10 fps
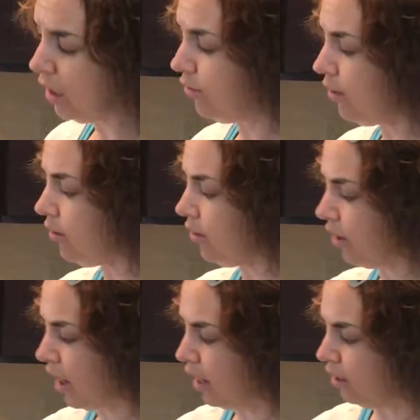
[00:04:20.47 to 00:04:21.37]
is easy
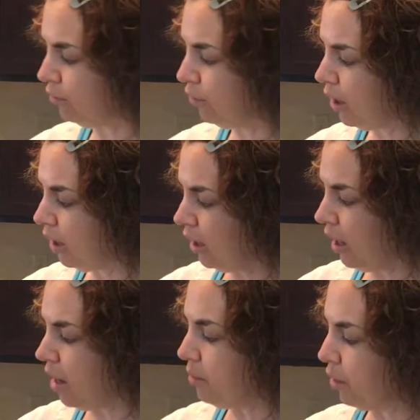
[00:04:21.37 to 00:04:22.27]
to kind
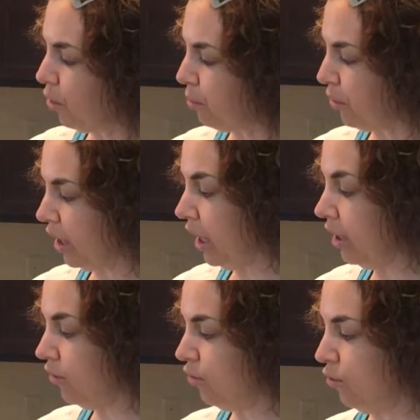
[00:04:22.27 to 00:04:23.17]
of incorporate
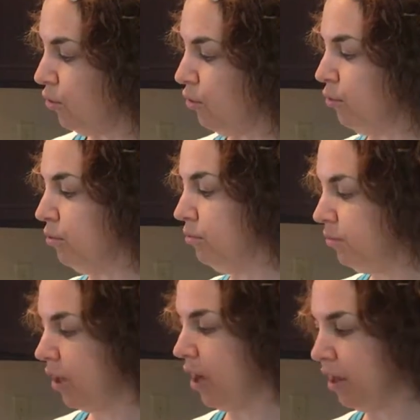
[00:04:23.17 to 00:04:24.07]
into
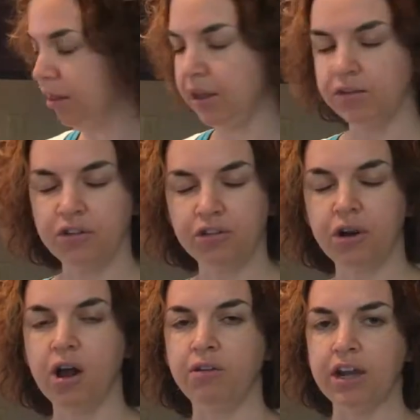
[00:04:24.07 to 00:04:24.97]
things that
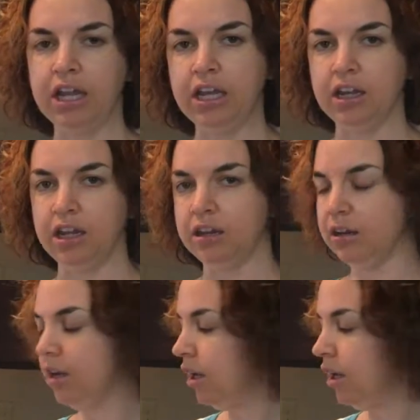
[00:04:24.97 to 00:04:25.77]
you're already eating.